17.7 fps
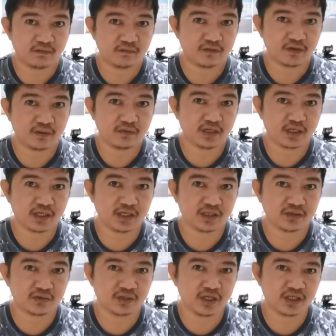For me,
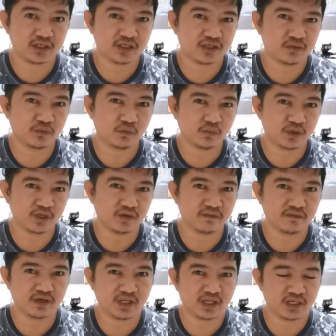that's the word
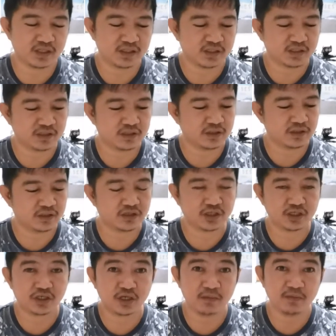for this. You're
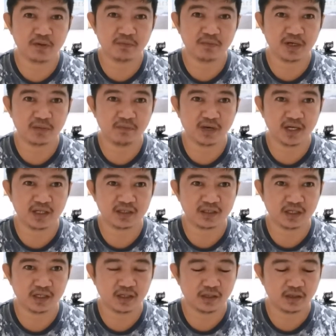just going to be
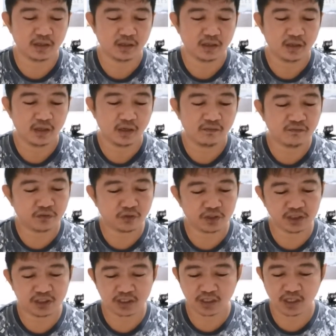minimizing. Of
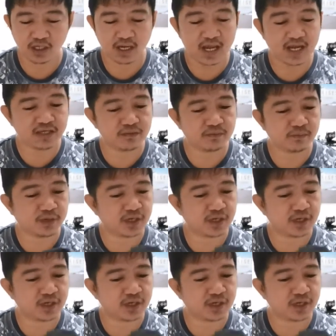course, the last